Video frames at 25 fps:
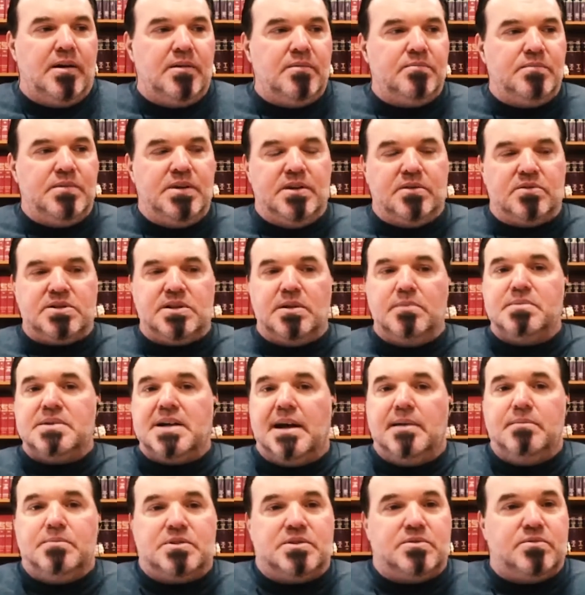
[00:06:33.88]

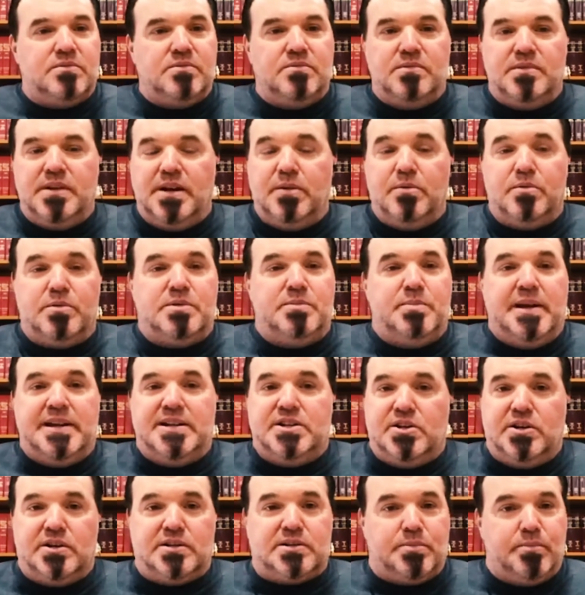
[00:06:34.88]
sometimes it would be
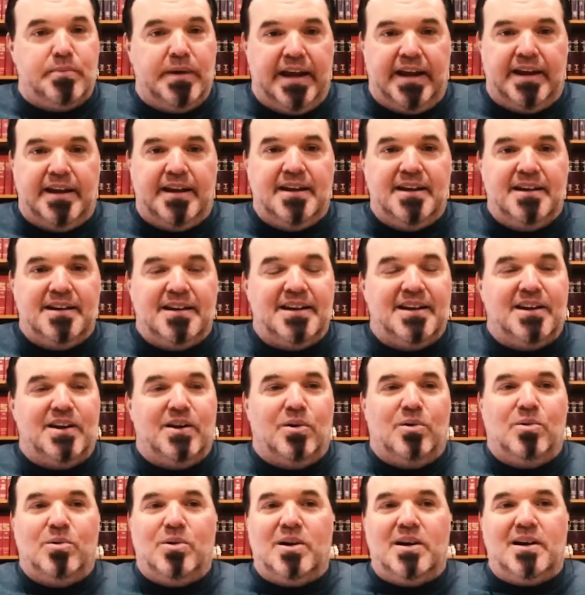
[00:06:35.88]
just me,
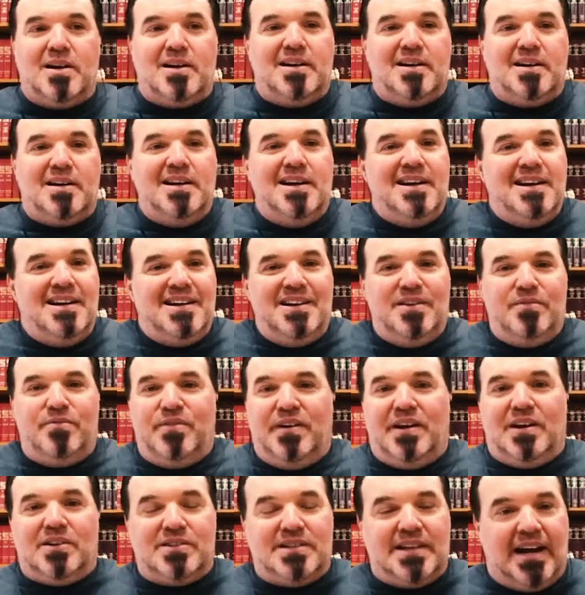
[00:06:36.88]
where you
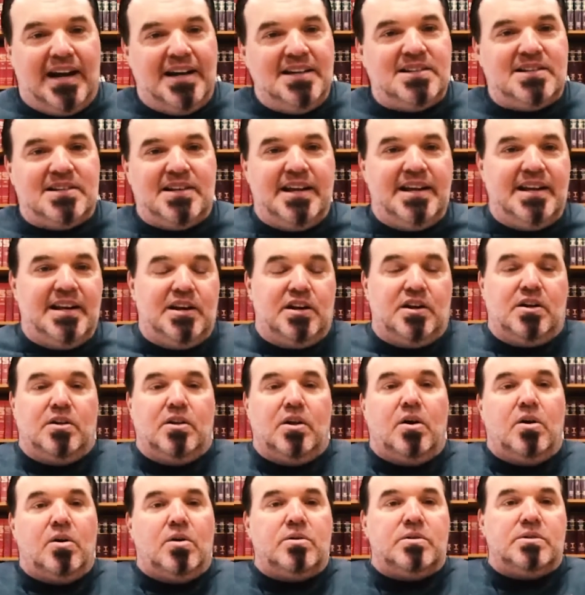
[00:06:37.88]
felt isolated and
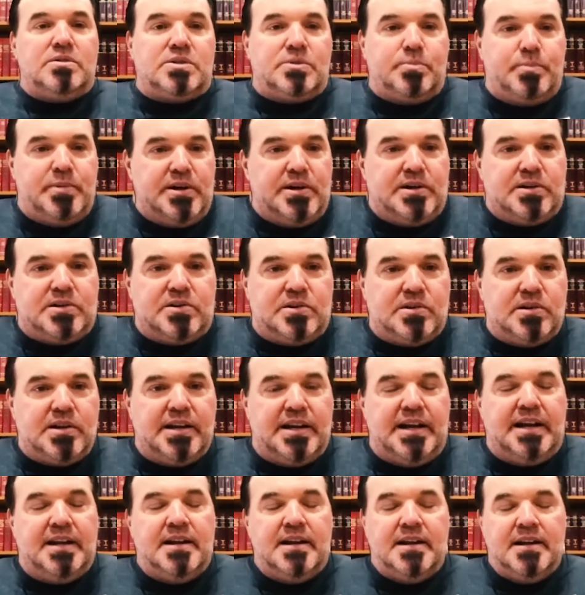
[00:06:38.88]
alone
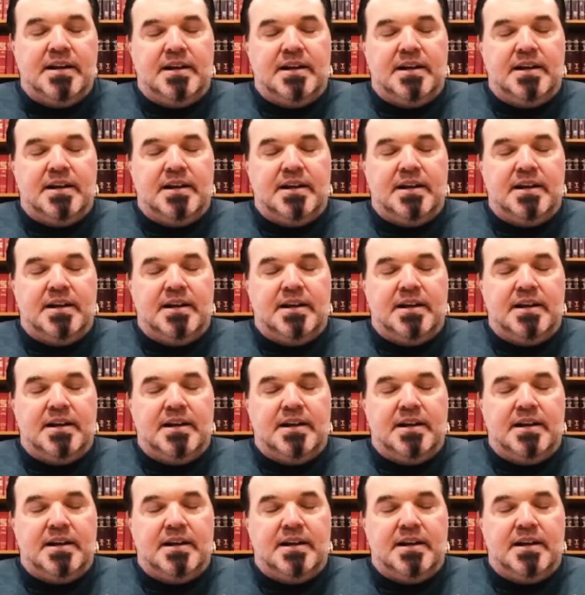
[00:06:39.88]
spiritually.